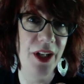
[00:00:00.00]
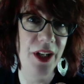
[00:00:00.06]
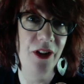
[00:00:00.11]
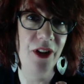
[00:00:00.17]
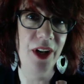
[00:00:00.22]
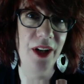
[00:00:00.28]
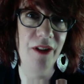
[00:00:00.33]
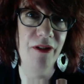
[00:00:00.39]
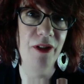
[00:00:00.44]

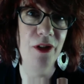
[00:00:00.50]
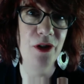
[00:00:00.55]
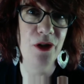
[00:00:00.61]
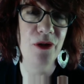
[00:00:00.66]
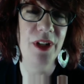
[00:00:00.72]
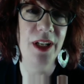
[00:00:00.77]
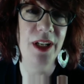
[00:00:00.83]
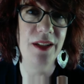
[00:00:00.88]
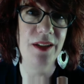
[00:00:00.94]

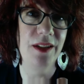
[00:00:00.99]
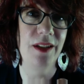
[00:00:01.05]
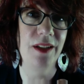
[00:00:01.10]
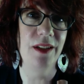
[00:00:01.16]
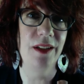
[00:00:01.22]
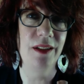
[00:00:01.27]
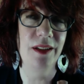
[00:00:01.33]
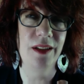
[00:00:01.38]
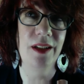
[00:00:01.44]
anniversary as
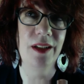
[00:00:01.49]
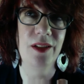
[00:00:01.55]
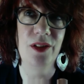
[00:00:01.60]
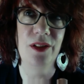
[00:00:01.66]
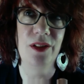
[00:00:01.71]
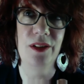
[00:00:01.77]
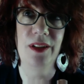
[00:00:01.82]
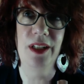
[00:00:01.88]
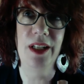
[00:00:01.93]
a
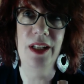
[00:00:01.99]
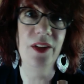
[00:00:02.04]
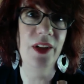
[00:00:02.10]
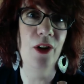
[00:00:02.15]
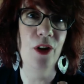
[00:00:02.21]
healing